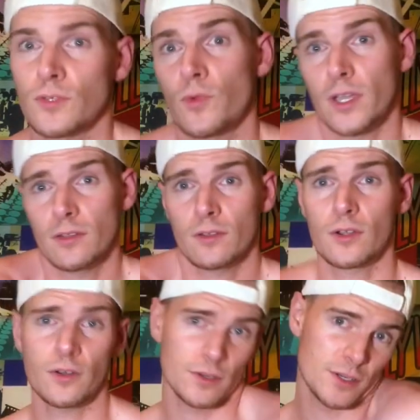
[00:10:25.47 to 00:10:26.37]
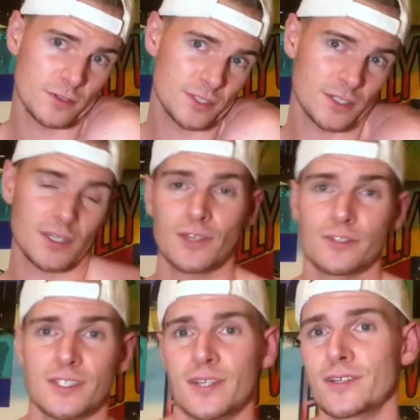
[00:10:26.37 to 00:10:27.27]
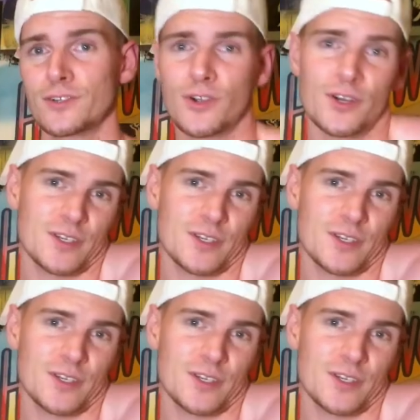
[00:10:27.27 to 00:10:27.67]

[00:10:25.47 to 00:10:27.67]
a regular girl, you know? Just like your standard girl.